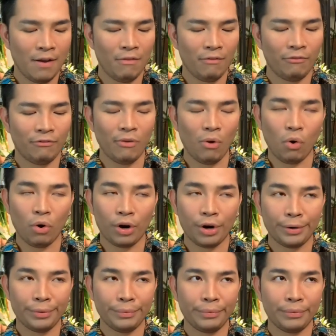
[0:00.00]

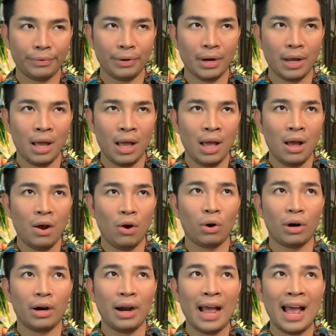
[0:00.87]
4
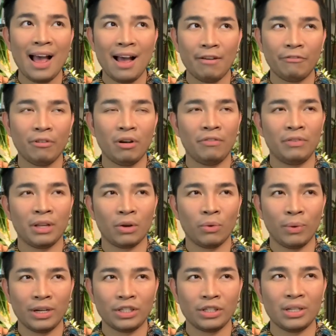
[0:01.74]
or half of the
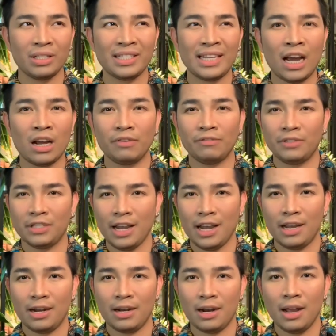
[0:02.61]
questions out of
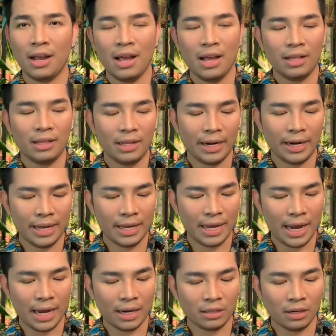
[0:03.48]
10 that I
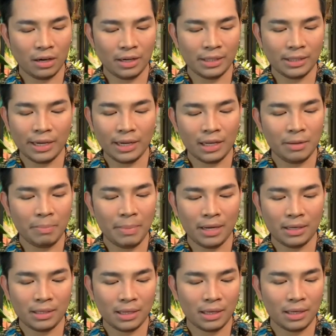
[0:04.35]
get on a daily
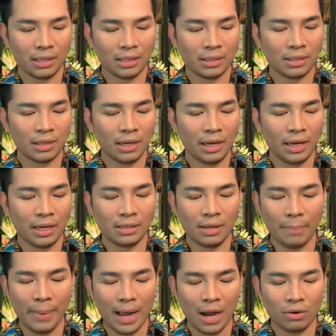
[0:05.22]
basis is
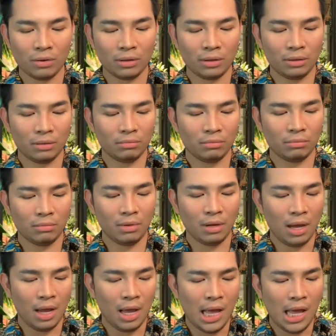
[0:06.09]
about
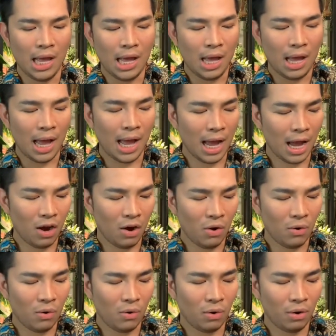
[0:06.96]

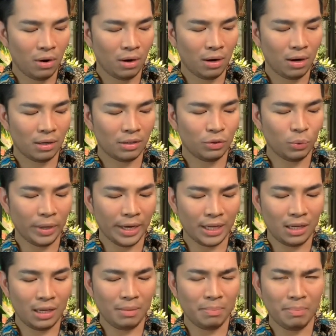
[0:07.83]
how do I
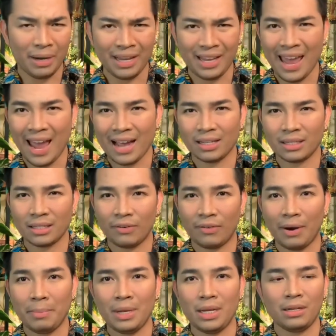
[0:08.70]
keep my cats
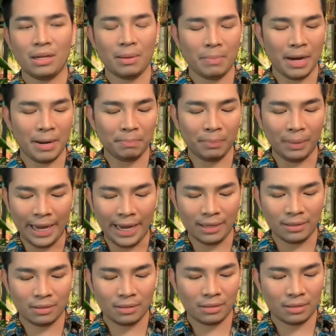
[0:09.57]
from eating my
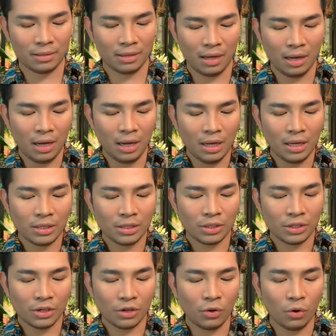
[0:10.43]
plants.
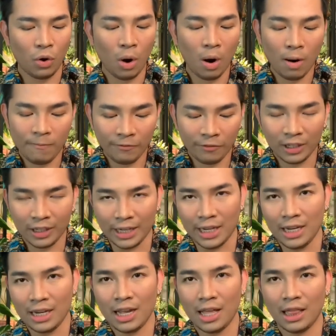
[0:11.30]
So
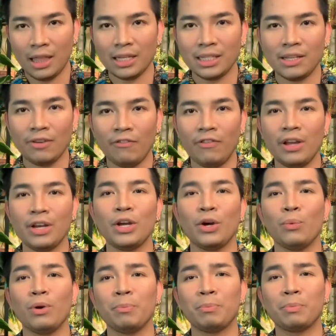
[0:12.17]
hopefully this
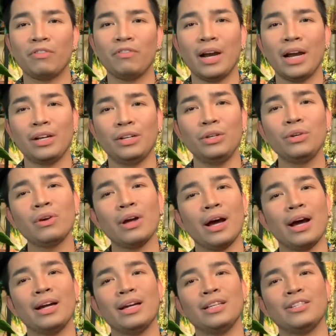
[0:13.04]
video will provide you
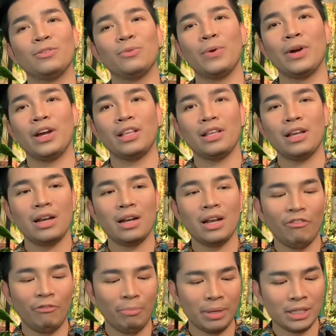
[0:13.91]
guys with
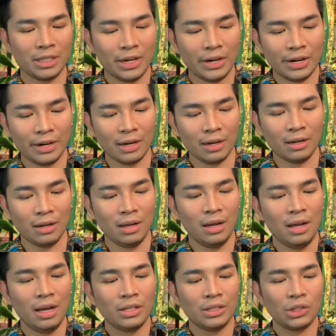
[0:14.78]
enough material
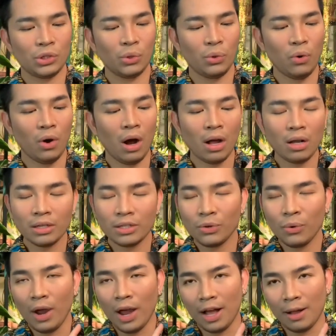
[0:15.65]
to
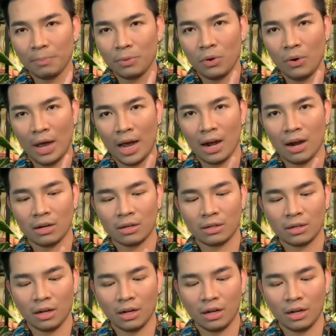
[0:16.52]
also help you out,